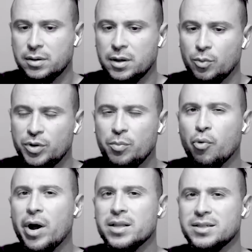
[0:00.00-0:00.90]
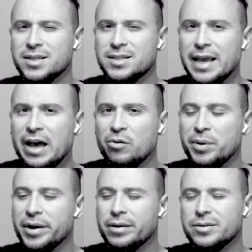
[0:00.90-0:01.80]
It really broadens the sound,
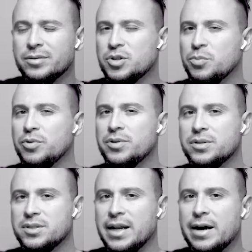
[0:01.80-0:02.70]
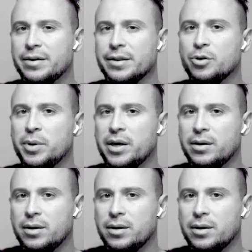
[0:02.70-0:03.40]
but it also smooths it out a little bit.